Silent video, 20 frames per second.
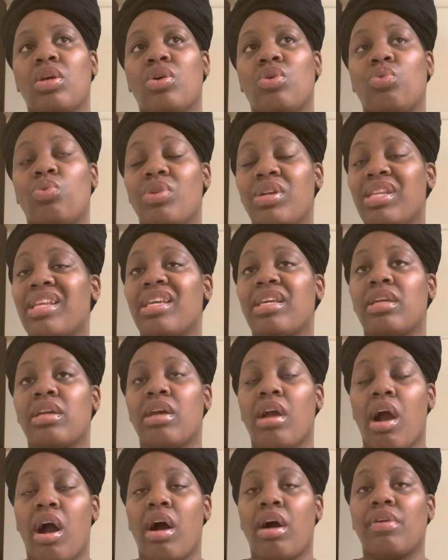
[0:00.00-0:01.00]
We need
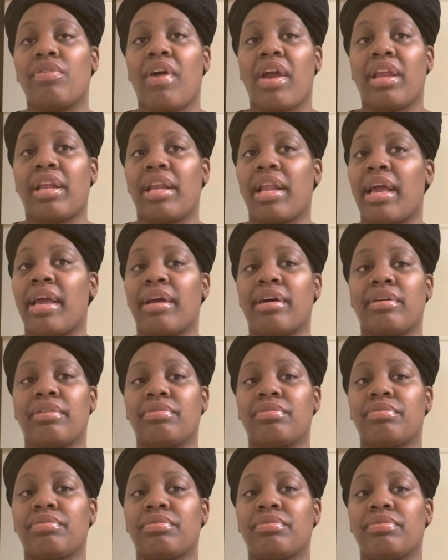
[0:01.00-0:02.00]
God right now.
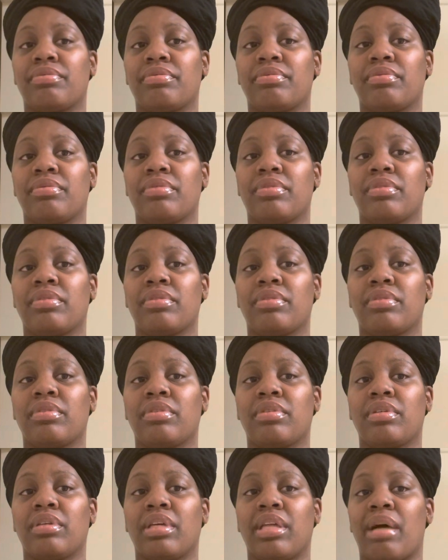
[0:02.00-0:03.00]

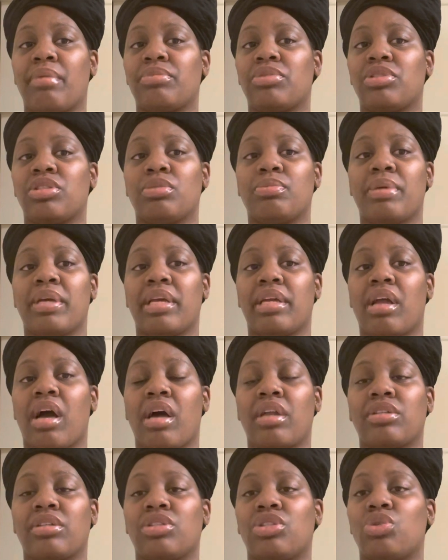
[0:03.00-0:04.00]
And I'm just being
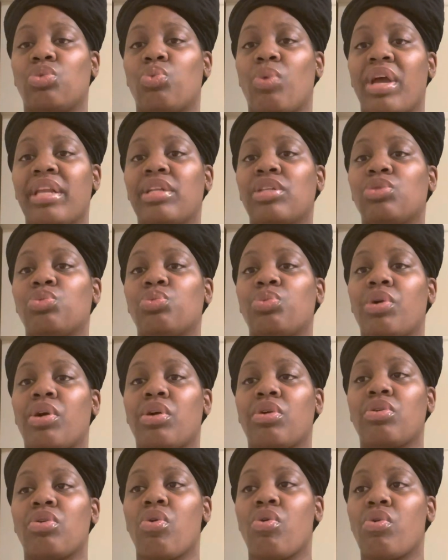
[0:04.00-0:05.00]
honest, the way this
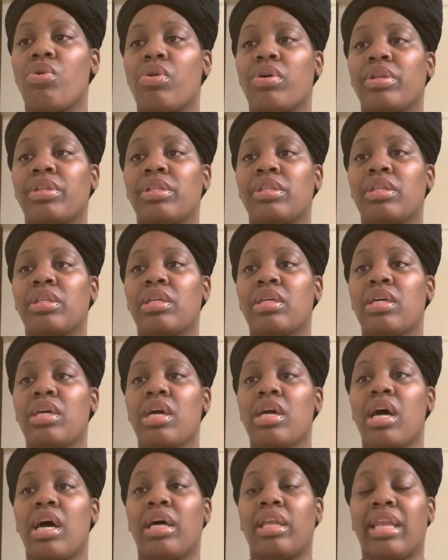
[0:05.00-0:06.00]
world going,
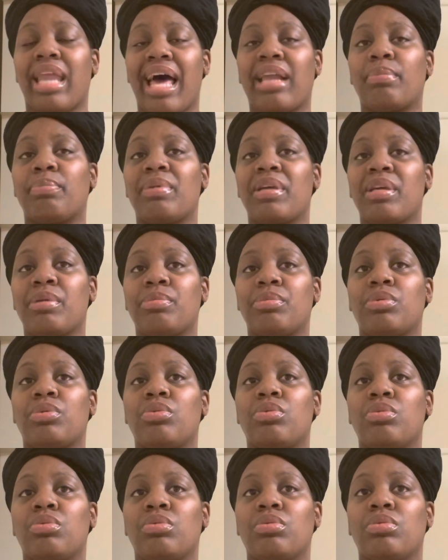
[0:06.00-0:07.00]
a lot of
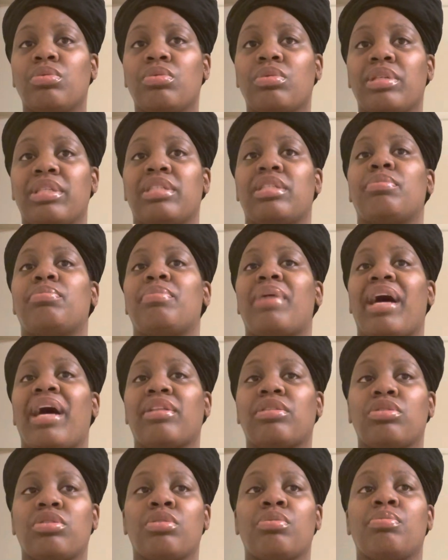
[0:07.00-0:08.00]
people is
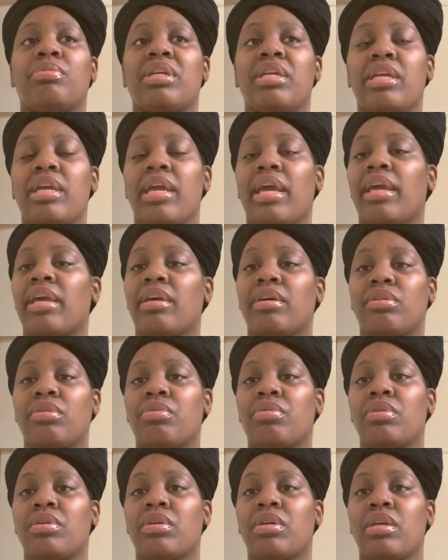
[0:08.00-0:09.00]
about to meet
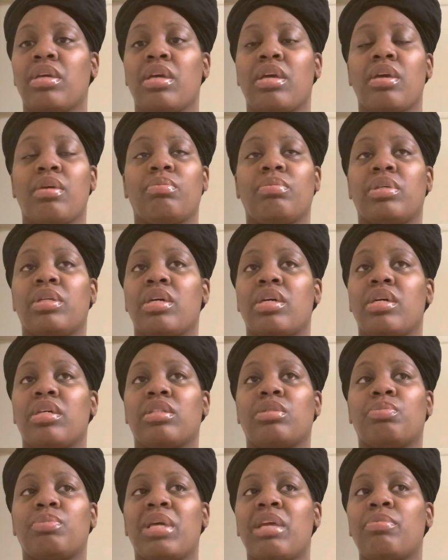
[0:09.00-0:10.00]
hell
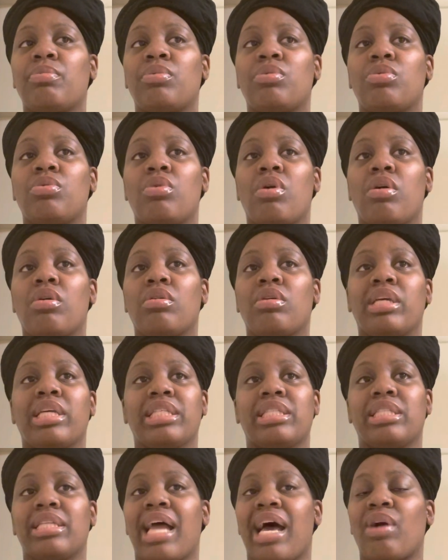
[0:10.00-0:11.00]
because people
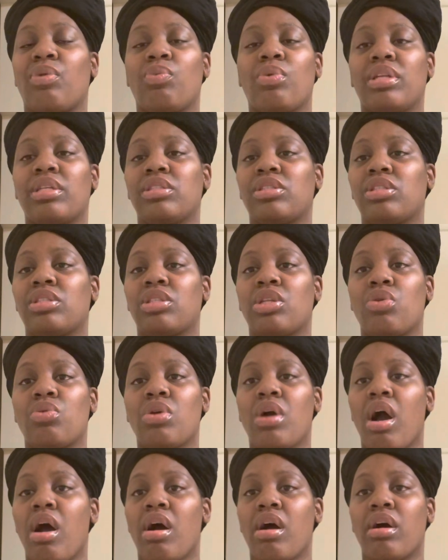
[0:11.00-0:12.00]
is not willing to know
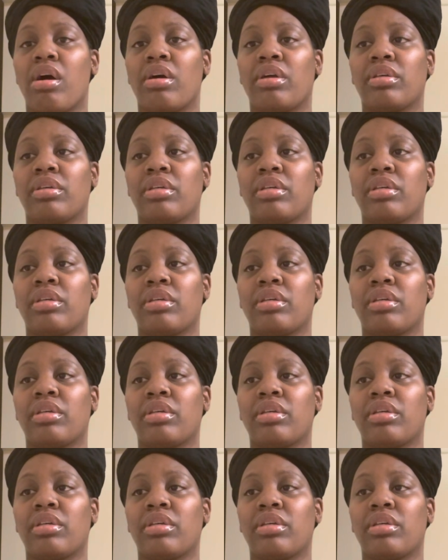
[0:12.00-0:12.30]
God.